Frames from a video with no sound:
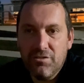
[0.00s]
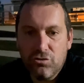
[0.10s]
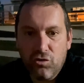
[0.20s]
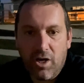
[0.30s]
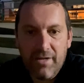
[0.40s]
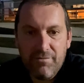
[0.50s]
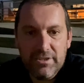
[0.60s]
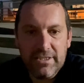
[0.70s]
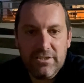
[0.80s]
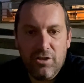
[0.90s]
drive and
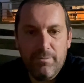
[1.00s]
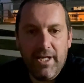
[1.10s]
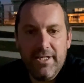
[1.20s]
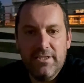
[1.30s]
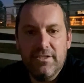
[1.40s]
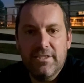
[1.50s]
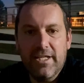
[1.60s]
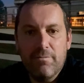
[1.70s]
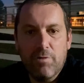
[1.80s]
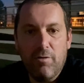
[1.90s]
determination to
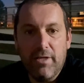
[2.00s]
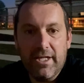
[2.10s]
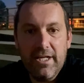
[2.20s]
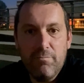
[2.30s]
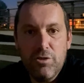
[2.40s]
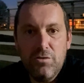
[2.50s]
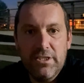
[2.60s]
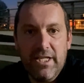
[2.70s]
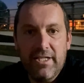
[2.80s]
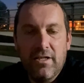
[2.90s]
keep going, keep
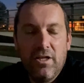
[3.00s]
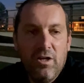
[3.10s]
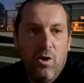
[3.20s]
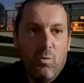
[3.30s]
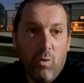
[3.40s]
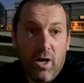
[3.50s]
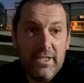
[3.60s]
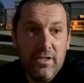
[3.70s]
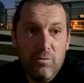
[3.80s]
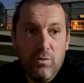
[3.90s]
using what I
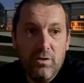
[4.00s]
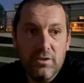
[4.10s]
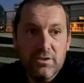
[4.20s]
know works.